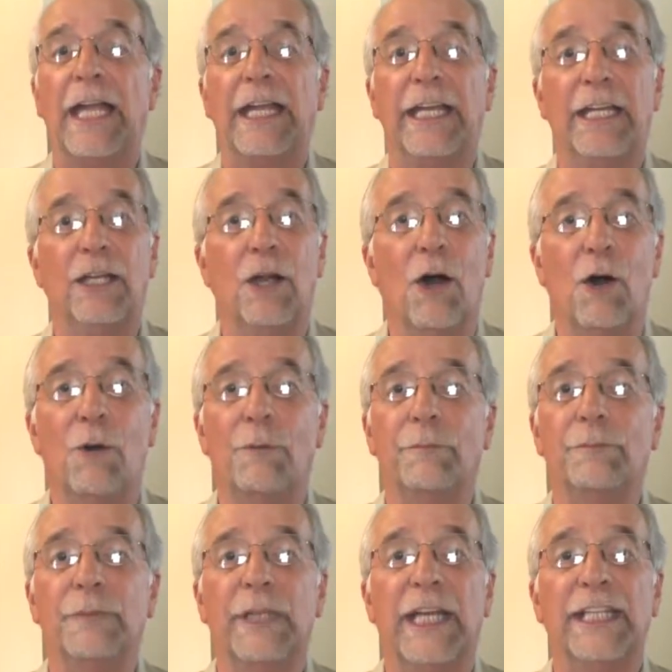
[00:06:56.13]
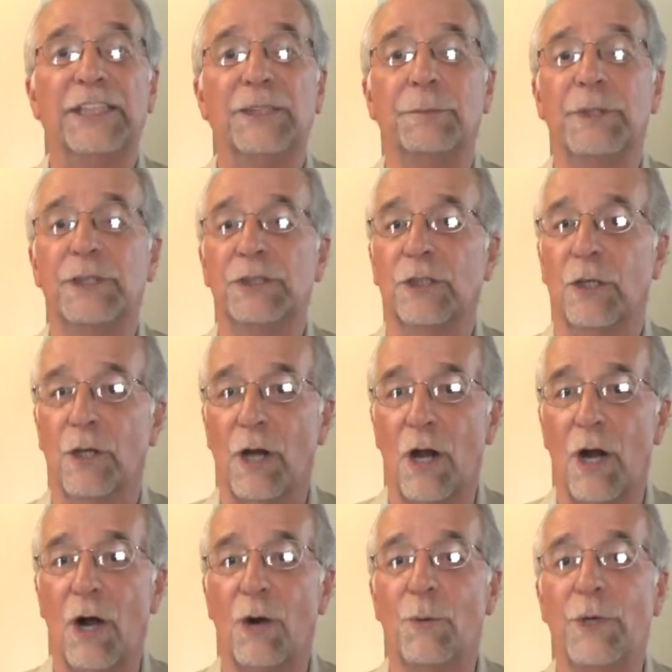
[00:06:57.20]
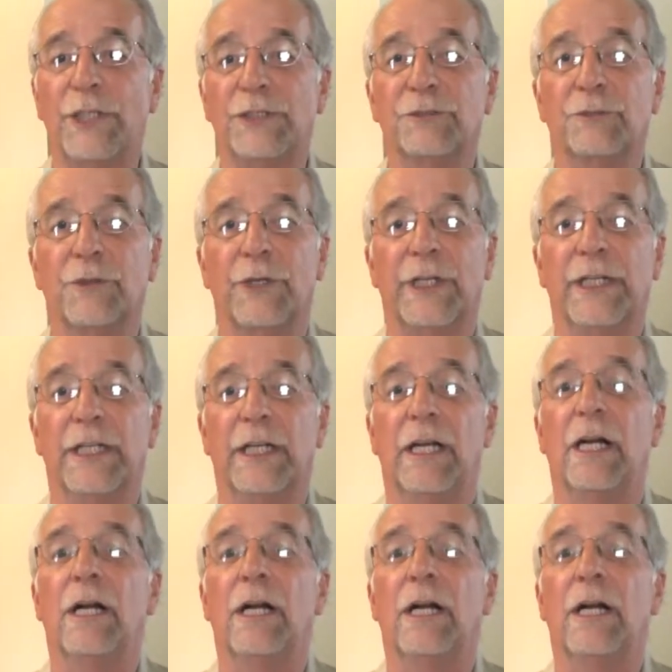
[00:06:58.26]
In-home estimates are always free.